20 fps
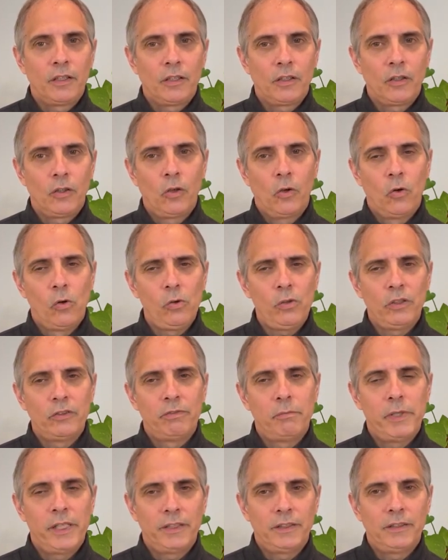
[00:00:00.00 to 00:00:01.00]
goal of
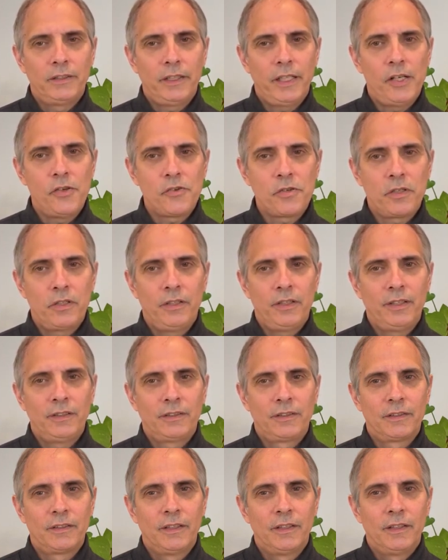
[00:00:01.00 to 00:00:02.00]
meditation.
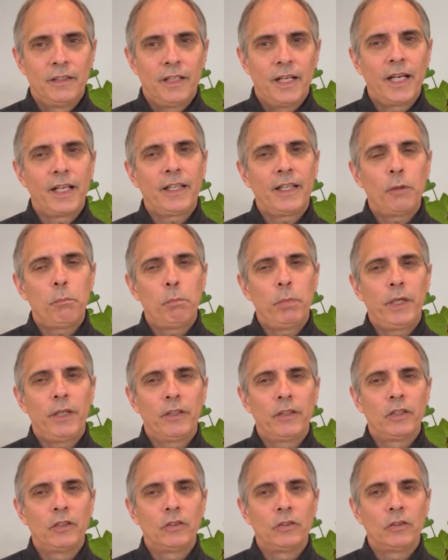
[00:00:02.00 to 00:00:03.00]
I
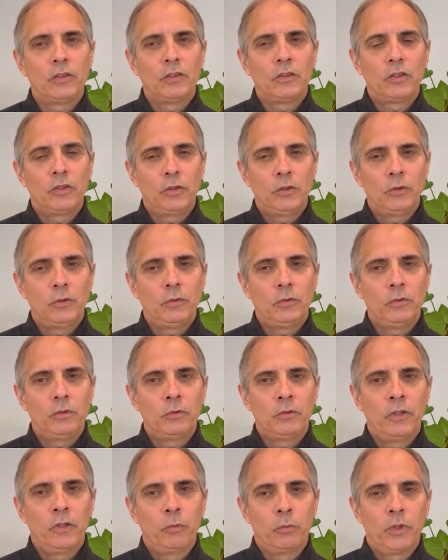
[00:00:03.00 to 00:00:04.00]
compare it to
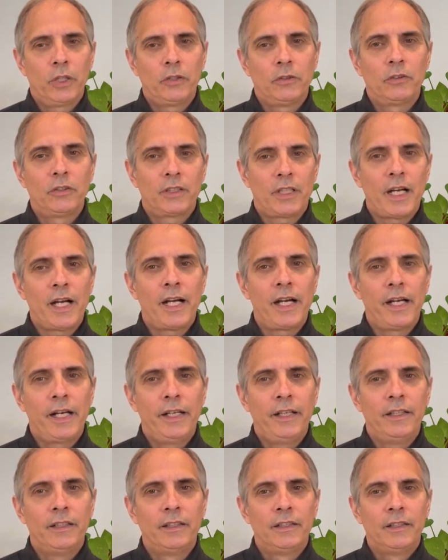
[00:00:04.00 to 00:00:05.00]
the runner's
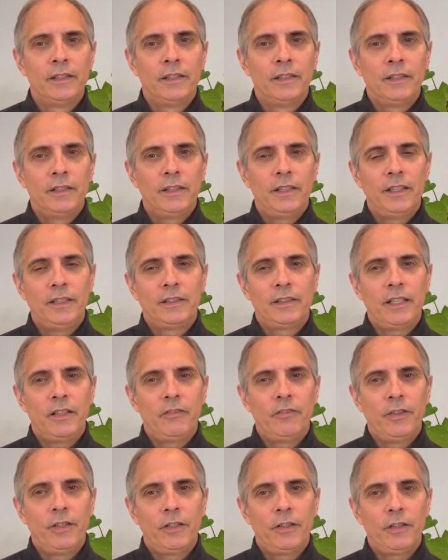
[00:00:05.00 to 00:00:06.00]
high. It's a
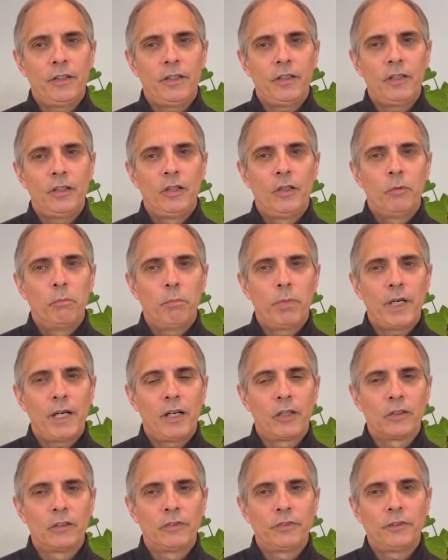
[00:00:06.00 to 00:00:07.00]
very
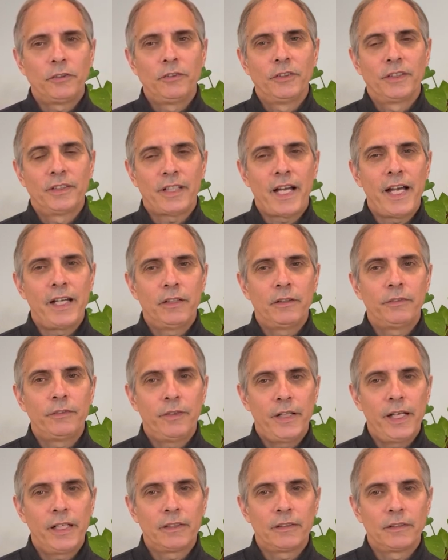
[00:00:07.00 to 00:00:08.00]
powerful side
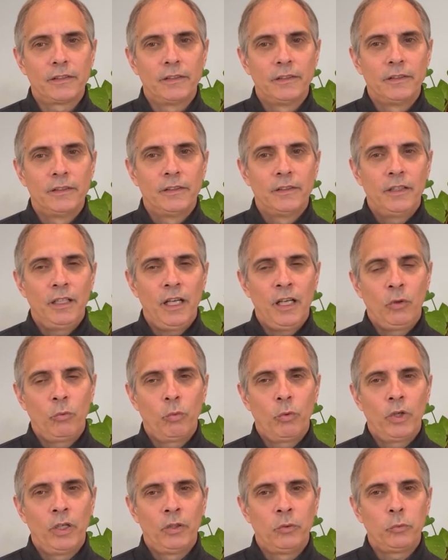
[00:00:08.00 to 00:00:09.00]
effect, and
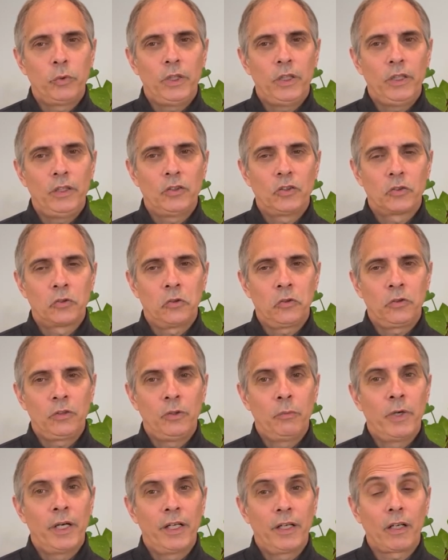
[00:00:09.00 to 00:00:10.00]
one we certainly
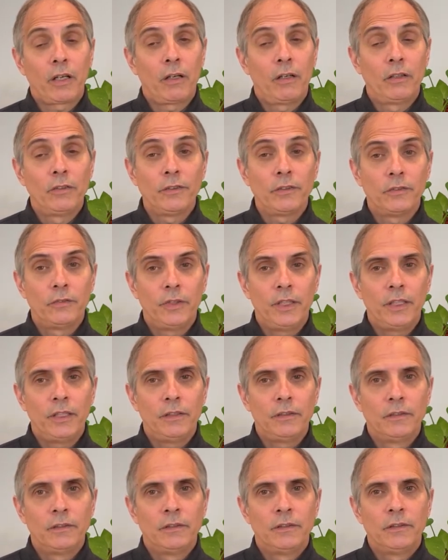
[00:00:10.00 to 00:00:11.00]
want to cultivate
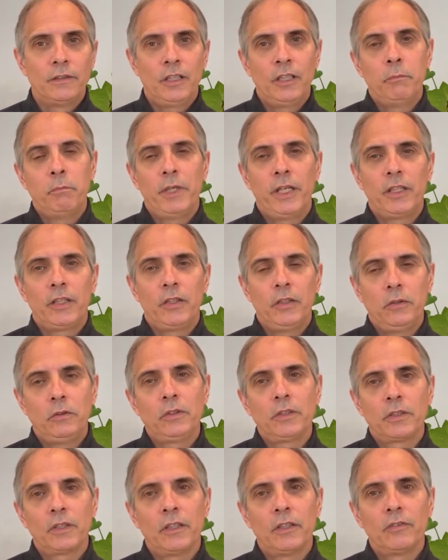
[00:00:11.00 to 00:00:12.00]
and make
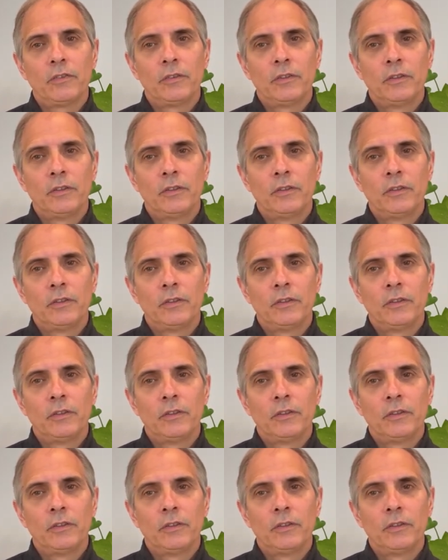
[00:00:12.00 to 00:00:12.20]
use of.